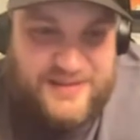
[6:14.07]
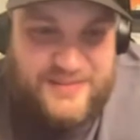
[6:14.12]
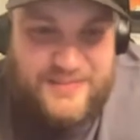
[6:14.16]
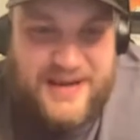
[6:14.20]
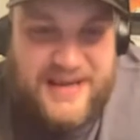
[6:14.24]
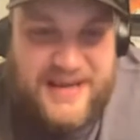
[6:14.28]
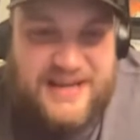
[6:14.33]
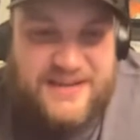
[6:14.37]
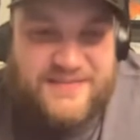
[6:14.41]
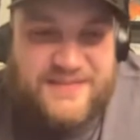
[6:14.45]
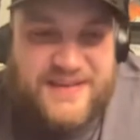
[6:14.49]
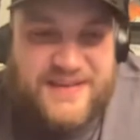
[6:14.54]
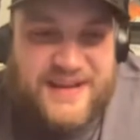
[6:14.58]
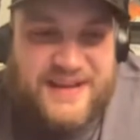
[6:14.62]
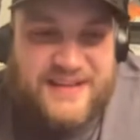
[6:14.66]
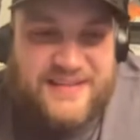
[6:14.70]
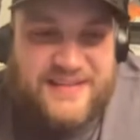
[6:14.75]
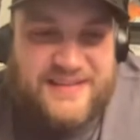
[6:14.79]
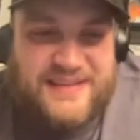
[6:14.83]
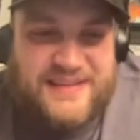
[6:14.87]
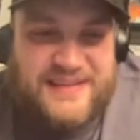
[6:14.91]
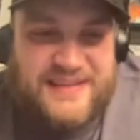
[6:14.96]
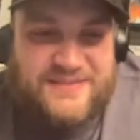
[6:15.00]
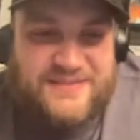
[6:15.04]
to the main event
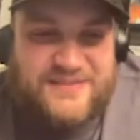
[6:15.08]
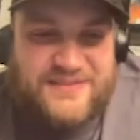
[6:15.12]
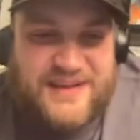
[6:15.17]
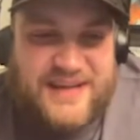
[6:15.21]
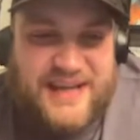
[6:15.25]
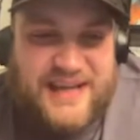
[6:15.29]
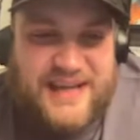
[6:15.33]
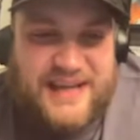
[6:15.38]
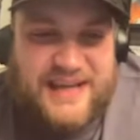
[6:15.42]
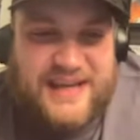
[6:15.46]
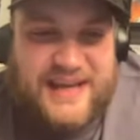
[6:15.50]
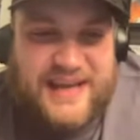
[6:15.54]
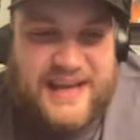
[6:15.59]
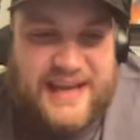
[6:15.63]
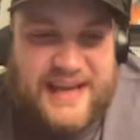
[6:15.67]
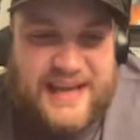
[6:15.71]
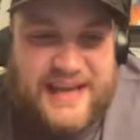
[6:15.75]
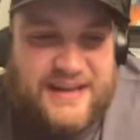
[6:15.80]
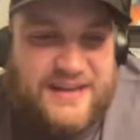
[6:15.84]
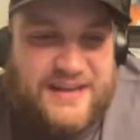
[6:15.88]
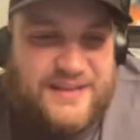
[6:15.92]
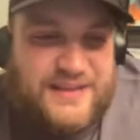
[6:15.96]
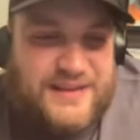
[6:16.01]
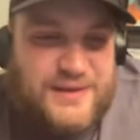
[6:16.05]
of the evening
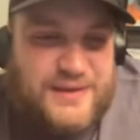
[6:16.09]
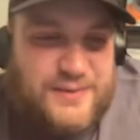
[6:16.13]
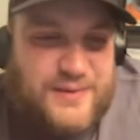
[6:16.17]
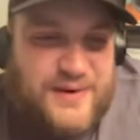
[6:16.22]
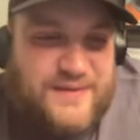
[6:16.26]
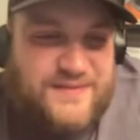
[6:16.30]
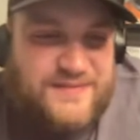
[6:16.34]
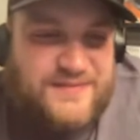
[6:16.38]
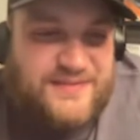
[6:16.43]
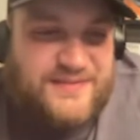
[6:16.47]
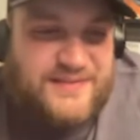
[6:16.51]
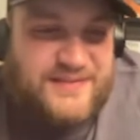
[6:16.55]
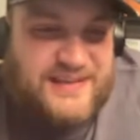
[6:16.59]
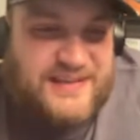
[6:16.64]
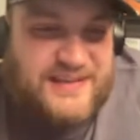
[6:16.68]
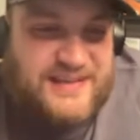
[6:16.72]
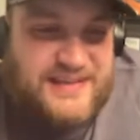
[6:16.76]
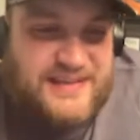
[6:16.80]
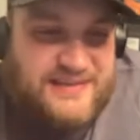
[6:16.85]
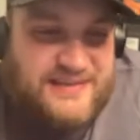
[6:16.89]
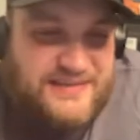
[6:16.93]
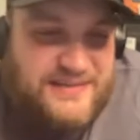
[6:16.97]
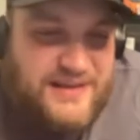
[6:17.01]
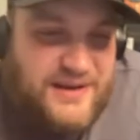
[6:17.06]
and the
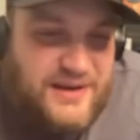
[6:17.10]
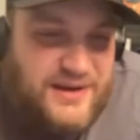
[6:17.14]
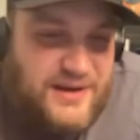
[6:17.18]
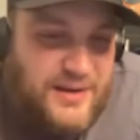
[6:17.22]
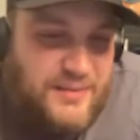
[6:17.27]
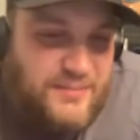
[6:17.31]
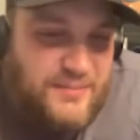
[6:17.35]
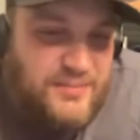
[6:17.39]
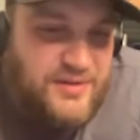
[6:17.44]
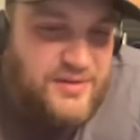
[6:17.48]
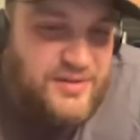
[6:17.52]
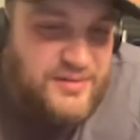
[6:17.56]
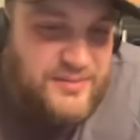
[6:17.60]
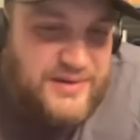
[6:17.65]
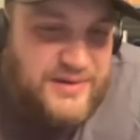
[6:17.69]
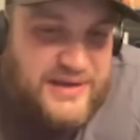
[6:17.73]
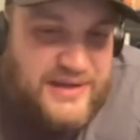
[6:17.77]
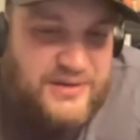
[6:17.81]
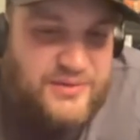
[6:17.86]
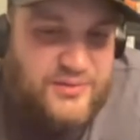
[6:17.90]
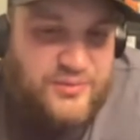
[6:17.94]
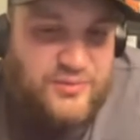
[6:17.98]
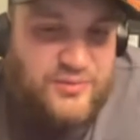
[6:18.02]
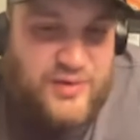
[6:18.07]
UFC's number
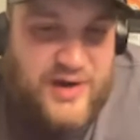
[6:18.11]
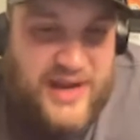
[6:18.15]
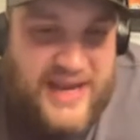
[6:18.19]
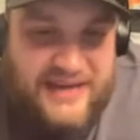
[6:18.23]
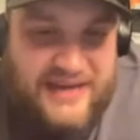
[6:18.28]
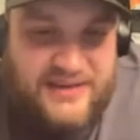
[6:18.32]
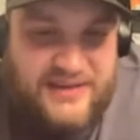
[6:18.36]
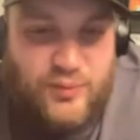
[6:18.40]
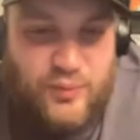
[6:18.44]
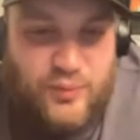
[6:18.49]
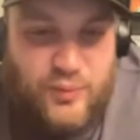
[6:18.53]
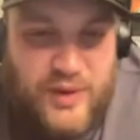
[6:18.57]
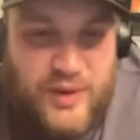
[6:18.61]
3 ranked